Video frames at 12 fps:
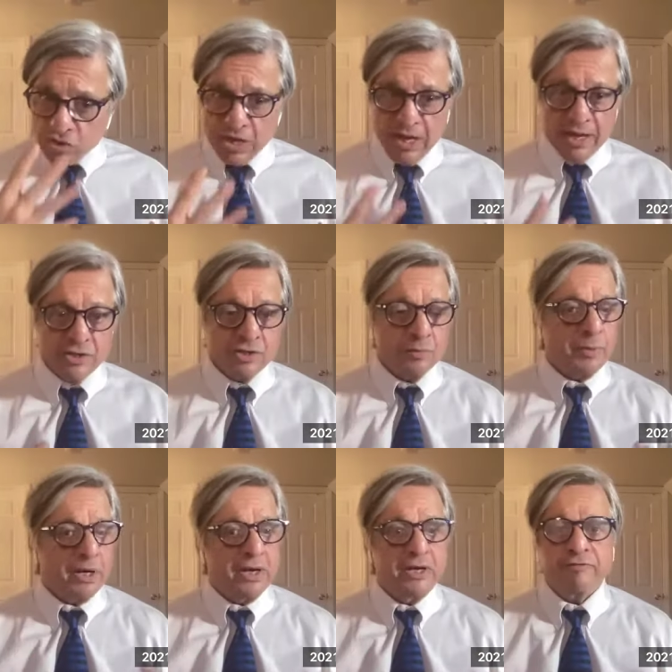scan your
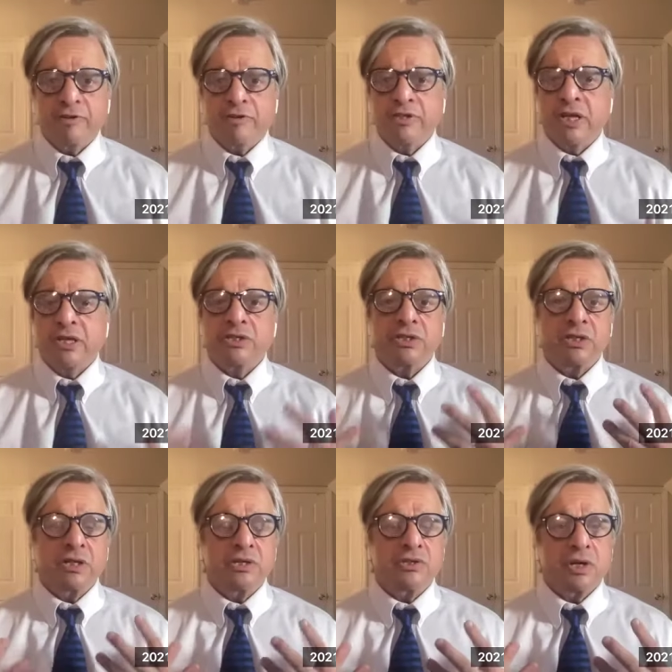body for
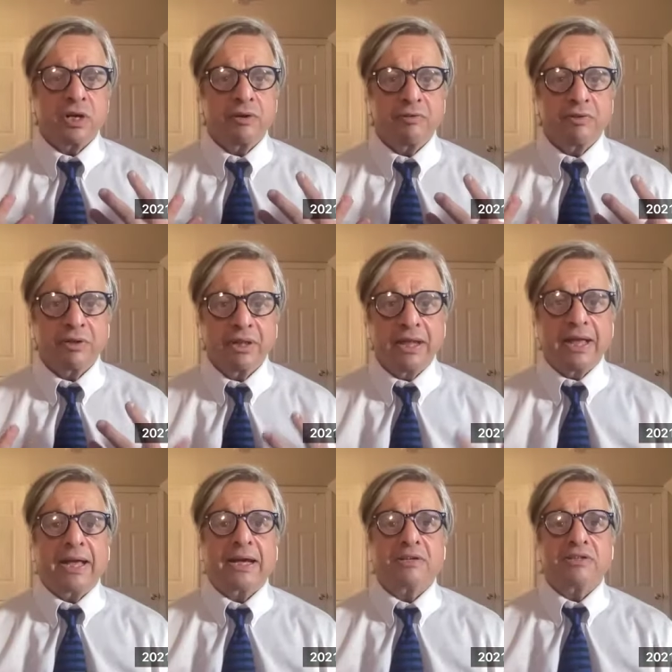tension and try to
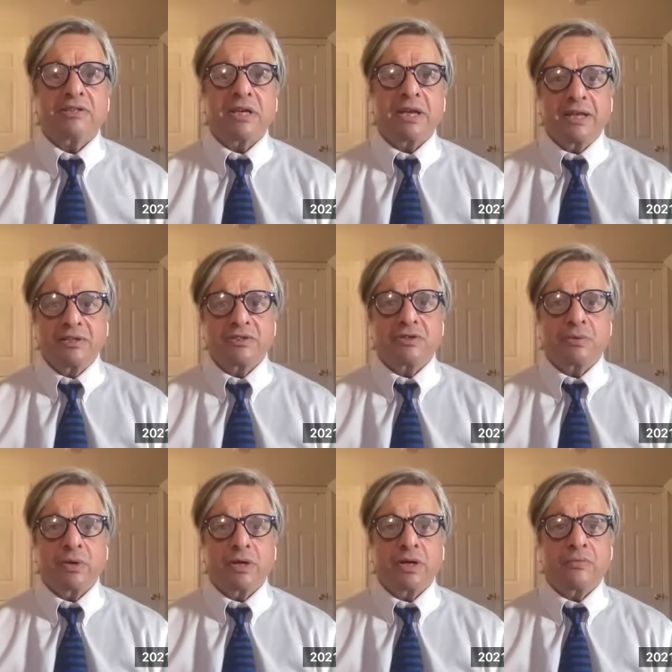relax
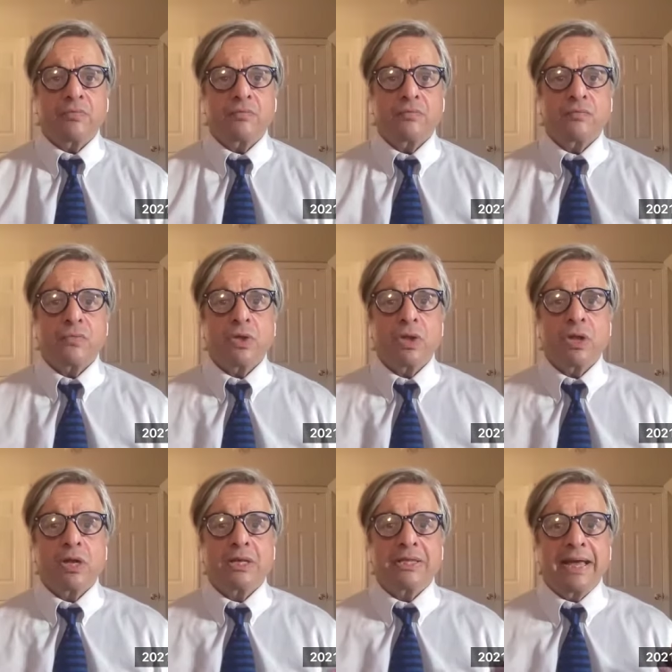into it,
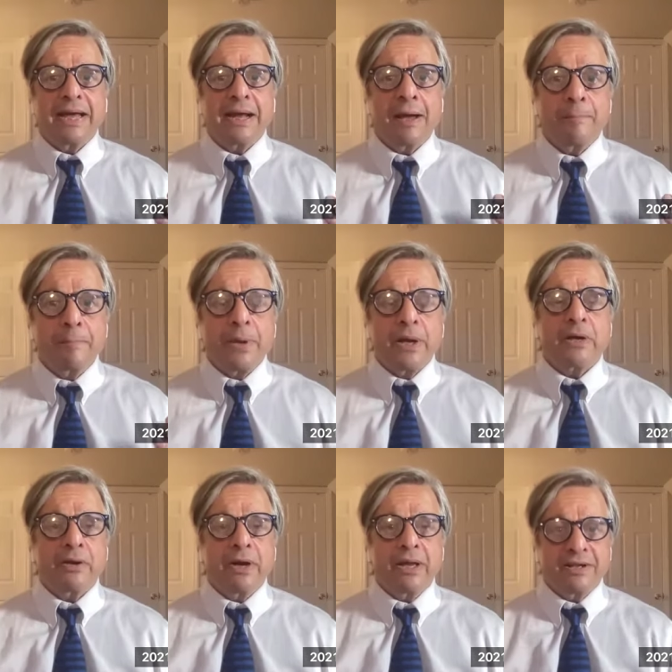that a
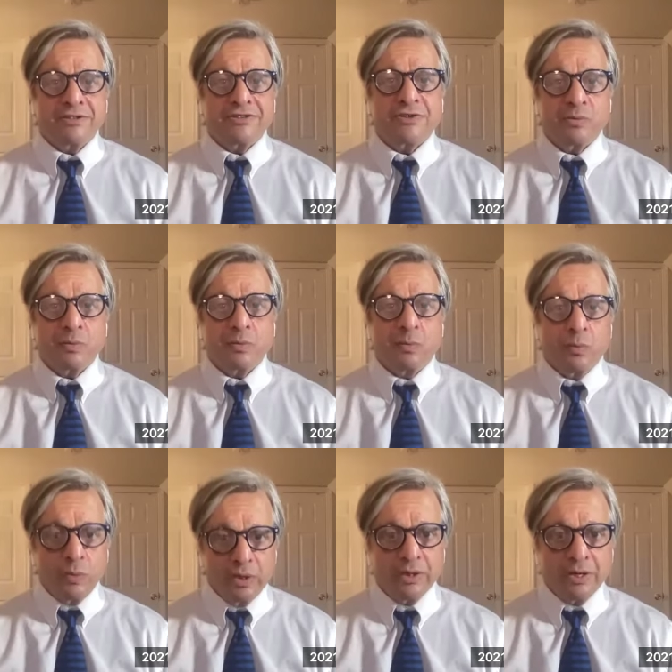better answer
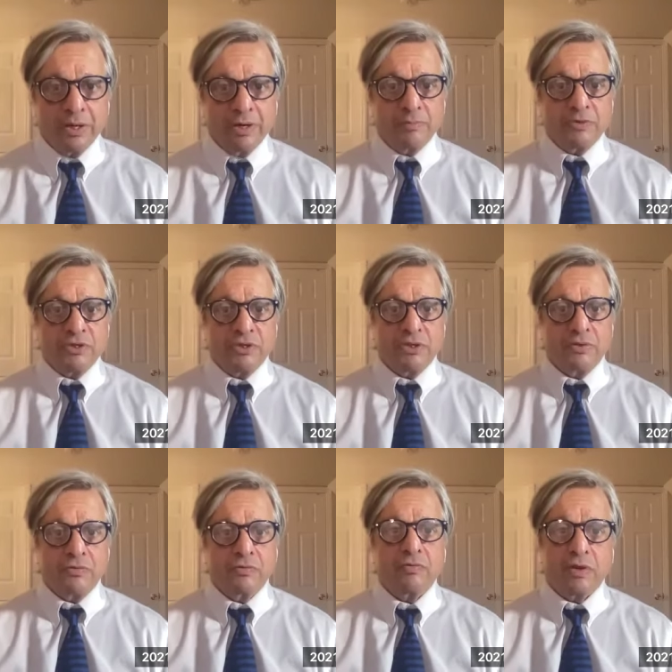will come to
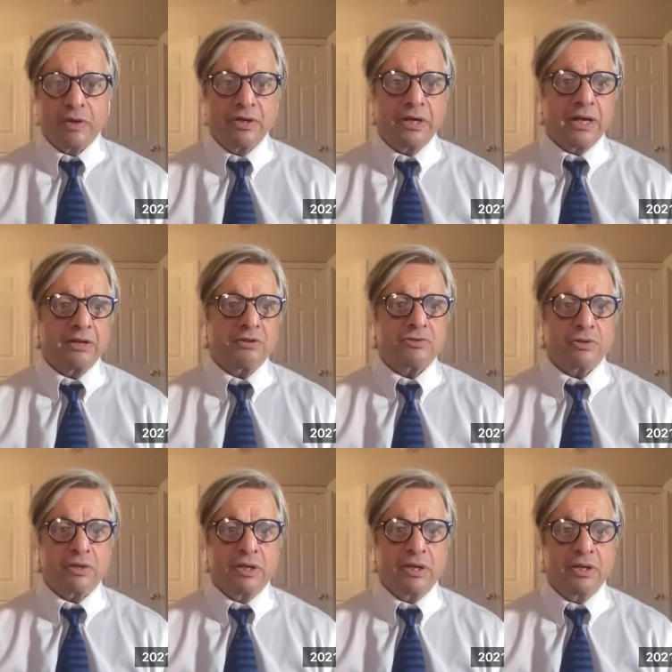you very
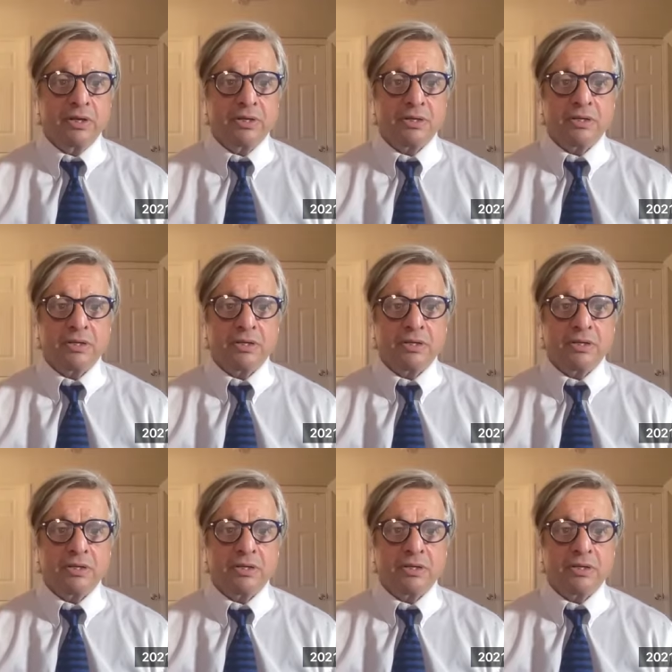naturally